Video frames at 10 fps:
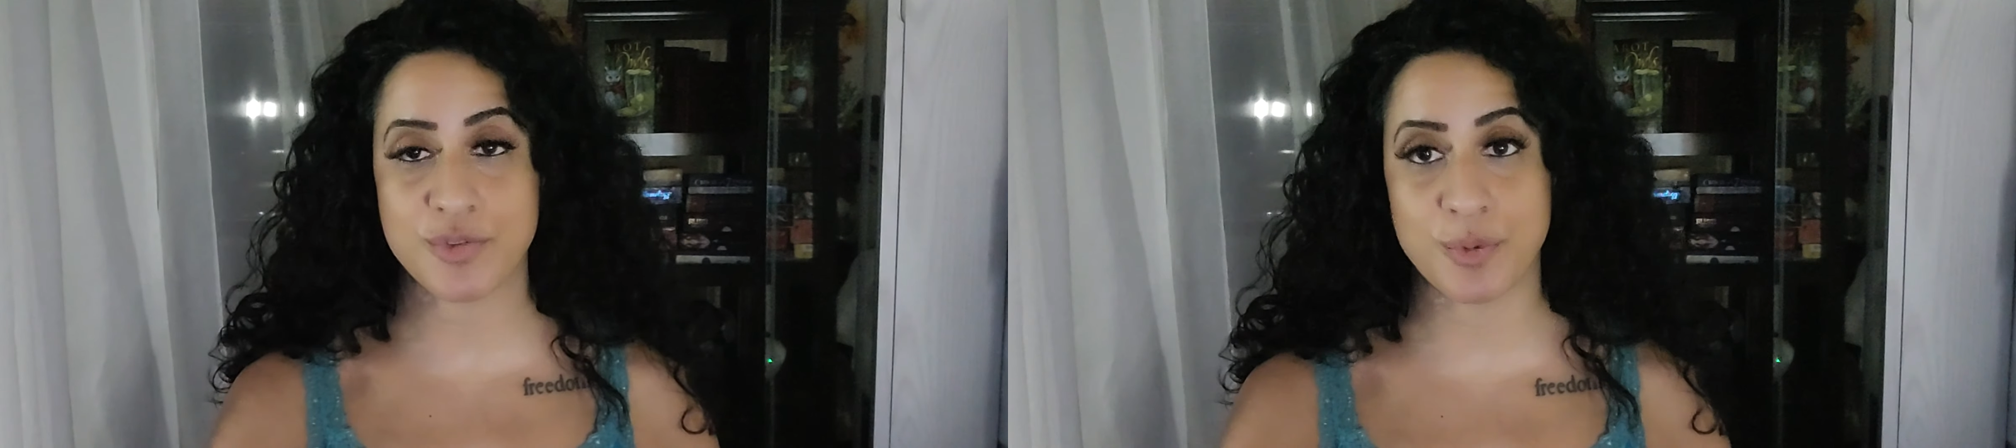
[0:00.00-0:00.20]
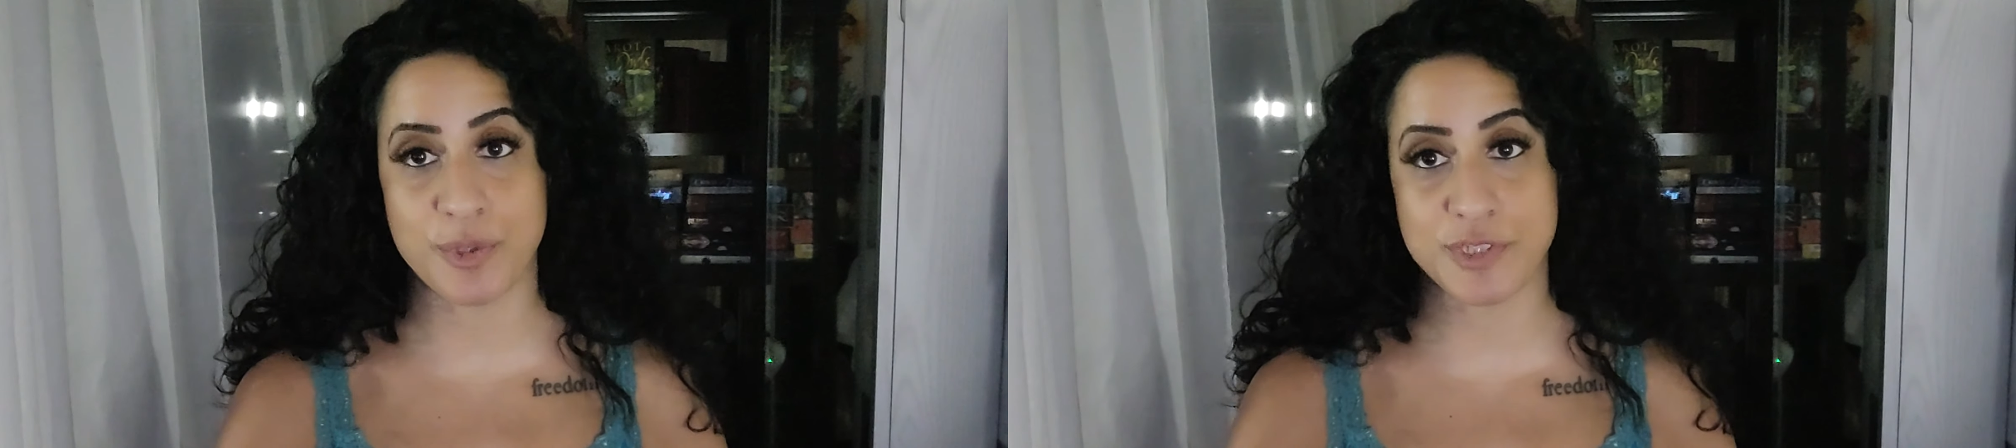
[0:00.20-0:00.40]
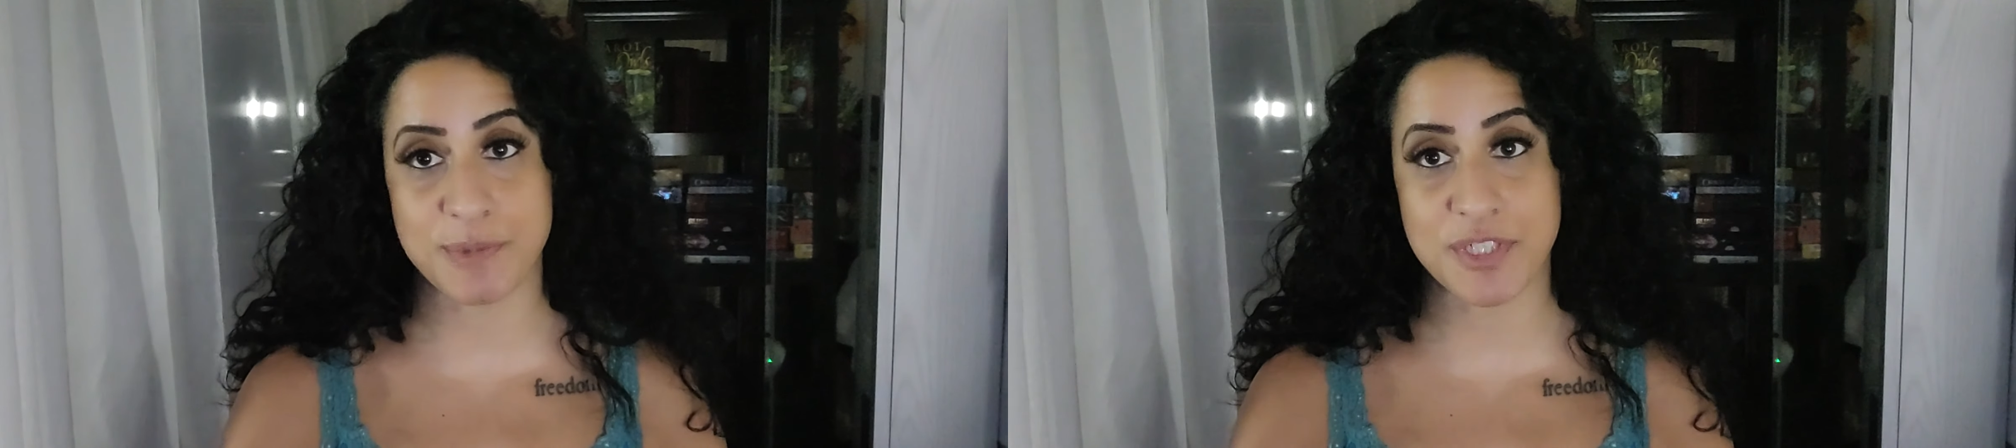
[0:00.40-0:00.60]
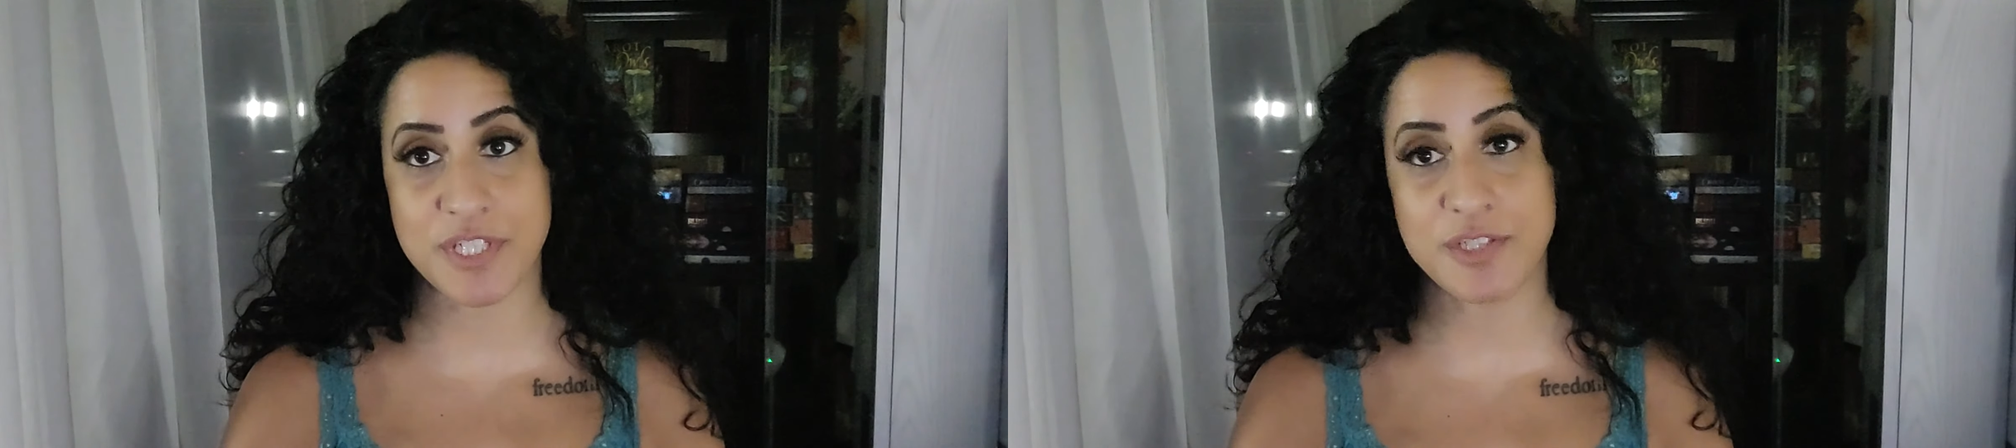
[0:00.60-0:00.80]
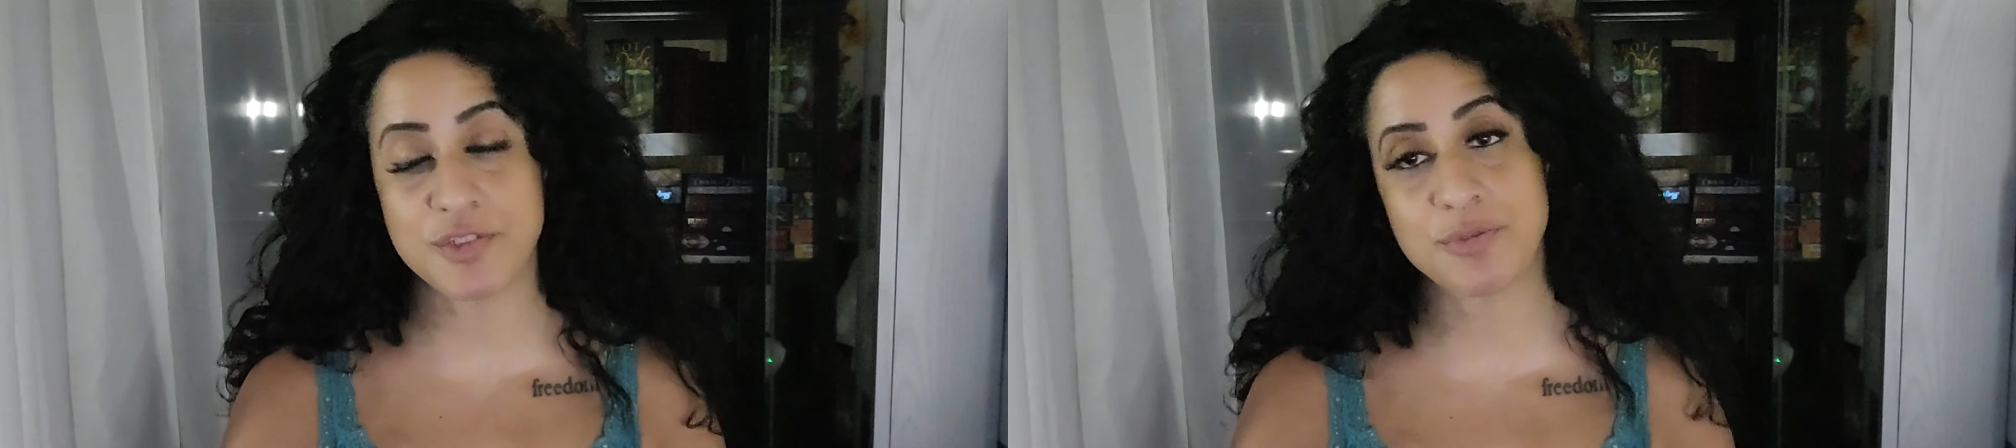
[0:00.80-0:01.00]
towards
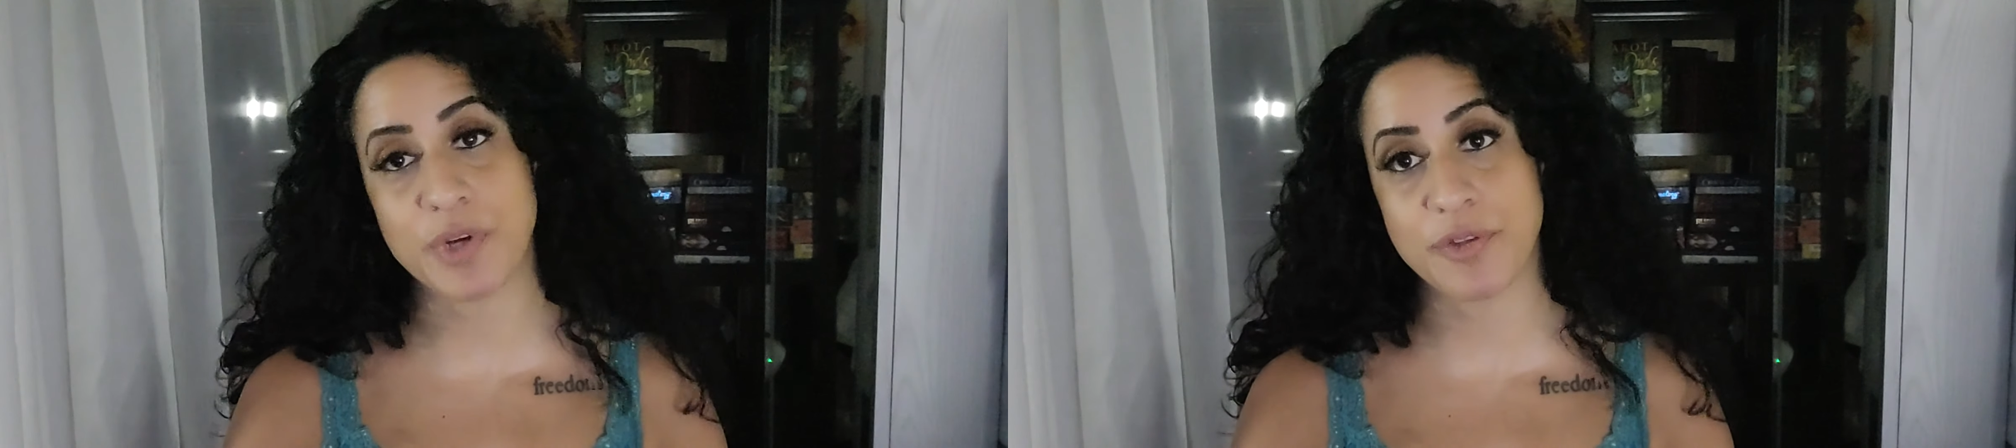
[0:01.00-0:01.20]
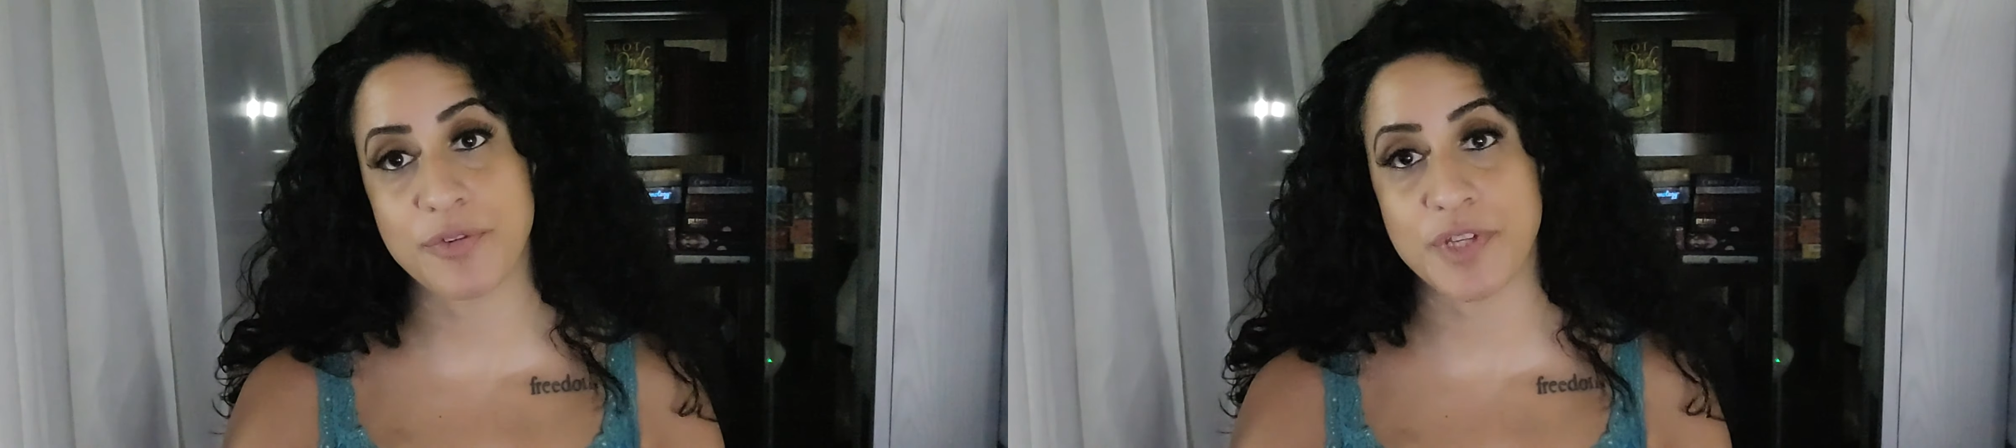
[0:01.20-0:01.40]
meditation rather